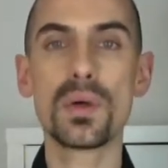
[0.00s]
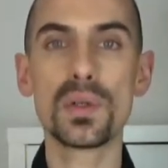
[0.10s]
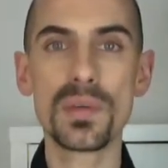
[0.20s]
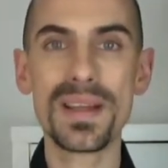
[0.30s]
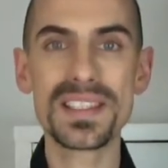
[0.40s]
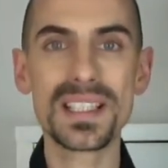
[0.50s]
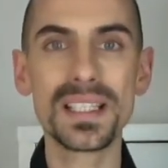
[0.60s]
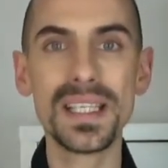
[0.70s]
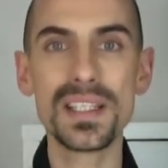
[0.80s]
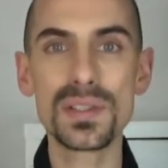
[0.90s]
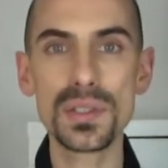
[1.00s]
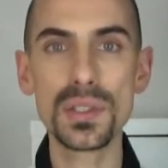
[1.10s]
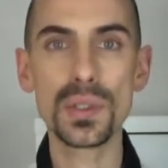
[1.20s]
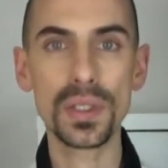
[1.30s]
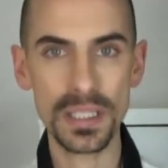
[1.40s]
automatically into
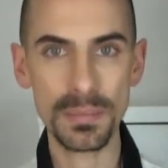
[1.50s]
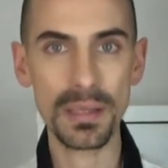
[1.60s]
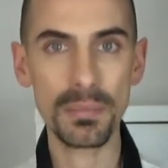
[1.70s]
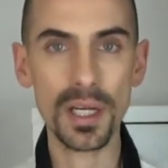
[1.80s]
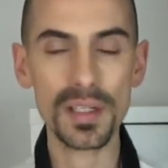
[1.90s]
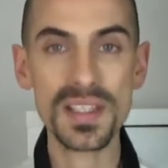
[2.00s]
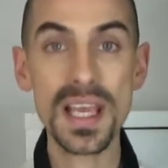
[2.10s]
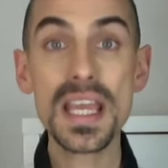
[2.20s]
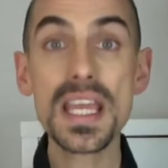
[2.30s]
your email box